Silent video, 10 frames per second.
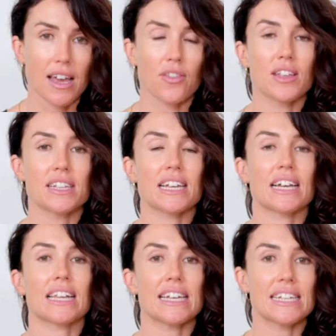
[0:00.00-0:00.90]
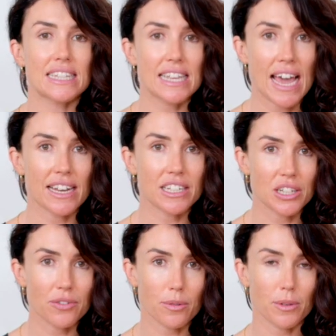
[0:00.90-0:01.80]
This clears the
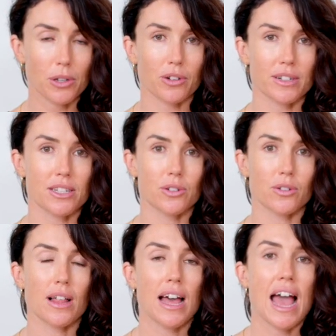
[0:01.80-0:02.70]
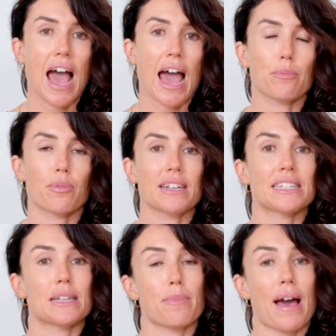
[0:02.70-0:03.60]
energy from the crystal and
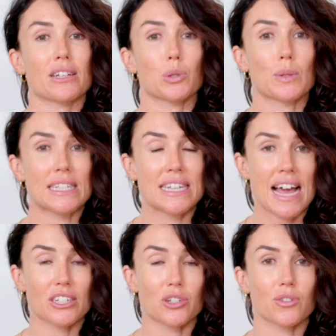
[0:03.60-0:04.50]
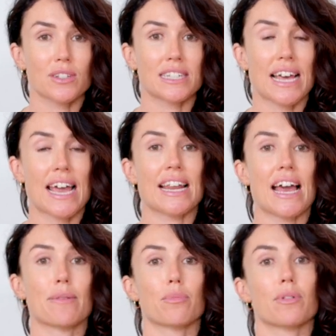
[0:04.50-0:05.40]
brings it back to its natural state
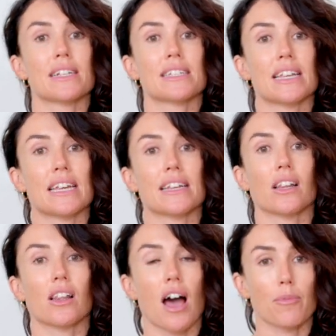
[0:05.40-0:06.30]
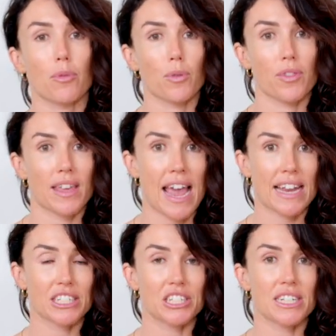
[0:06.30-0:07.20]
and brings it in alignment with the
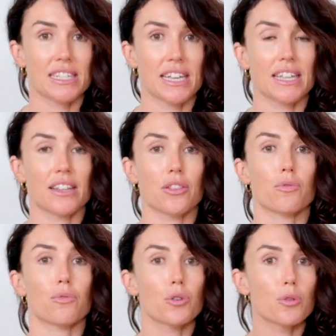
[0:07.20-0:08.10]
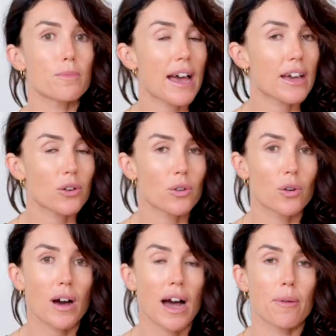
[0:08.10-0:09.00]
energies in the room that you're